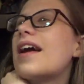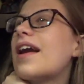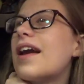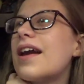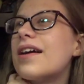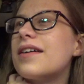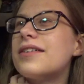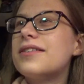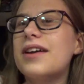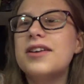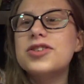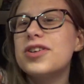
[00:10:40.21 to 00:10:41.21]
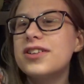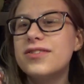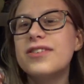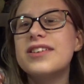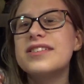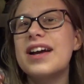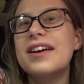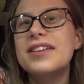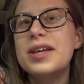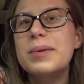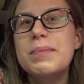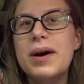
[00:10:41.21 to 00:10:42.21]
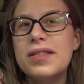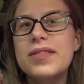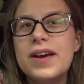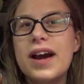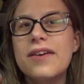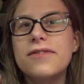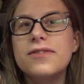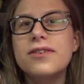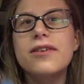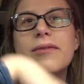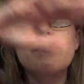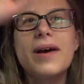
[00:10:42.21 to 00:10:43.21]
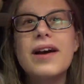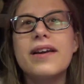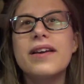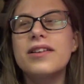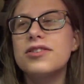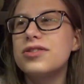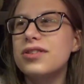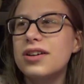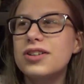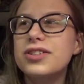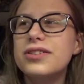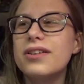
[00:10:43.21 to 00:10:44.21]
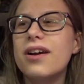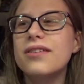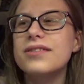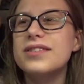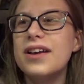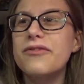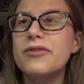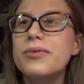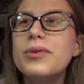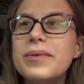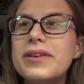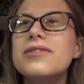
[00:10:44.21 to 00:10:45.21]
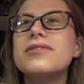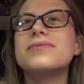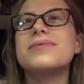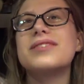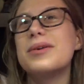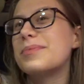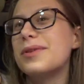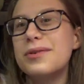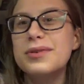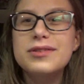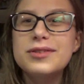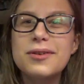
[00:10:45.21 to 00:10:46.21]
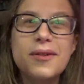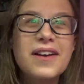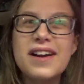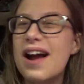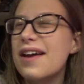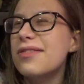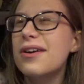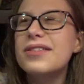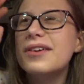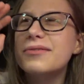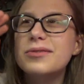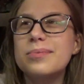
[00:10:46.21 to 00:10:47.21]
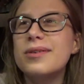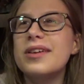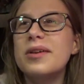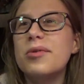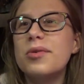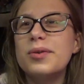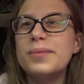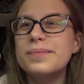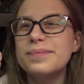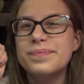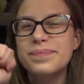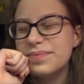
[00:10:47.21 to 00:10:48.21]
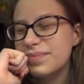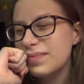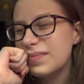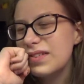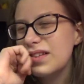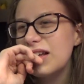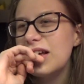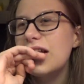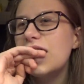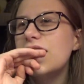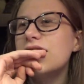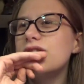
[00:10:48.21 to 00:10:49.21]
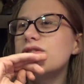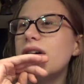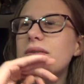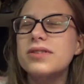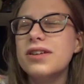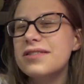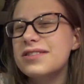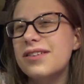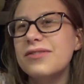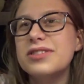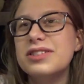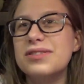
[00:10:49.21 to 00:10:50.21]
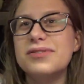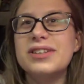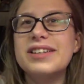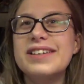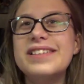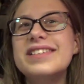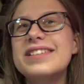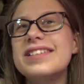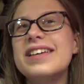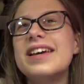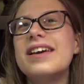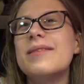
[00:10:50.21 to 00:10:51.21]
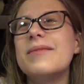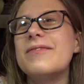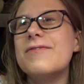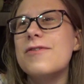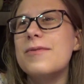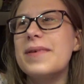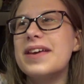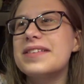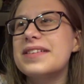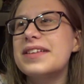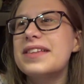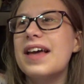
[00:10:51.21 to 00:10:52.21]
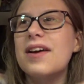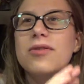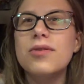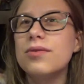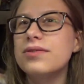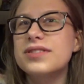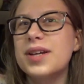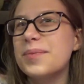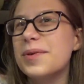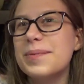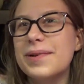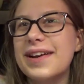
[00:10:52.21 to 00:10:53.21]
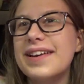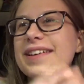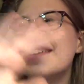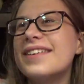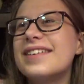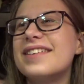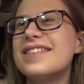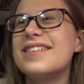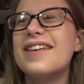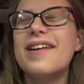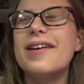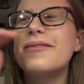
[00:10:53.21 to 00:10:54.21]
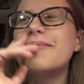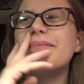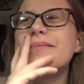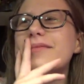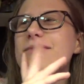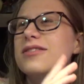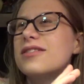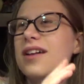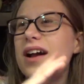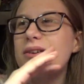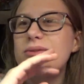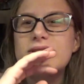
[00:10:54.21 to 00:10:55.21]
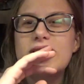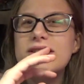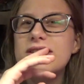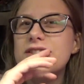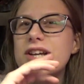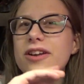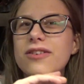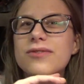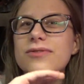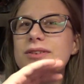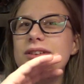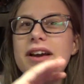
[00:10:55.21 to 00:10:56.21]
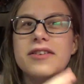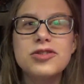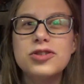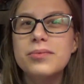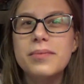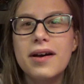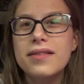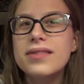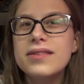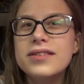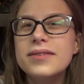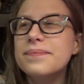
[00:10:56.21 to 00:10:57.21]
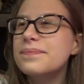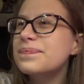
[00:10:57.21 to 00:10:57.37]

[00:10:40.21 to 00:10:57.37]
And I transferred exactly a month after my introduction on 7 Ruby Girls was uploaded, so like I thought that was pretty cool. So I was on 7 Silver Kids for basically that whole summer break. I was on the channel for like 2 months.